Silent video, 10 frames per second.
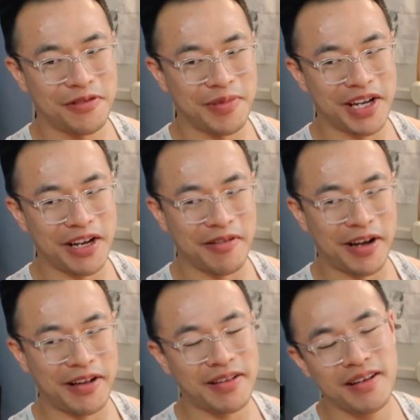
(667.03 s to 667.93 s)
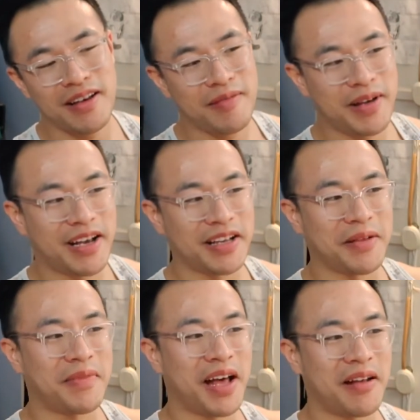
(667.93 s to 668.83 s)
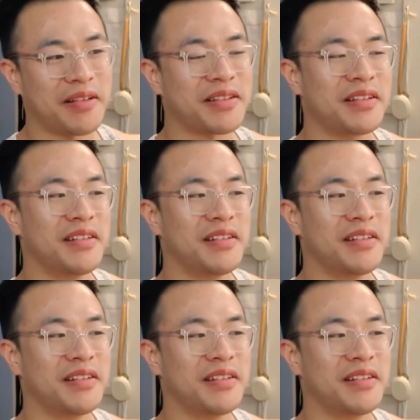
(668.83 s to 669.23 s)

for me anyways because I'm not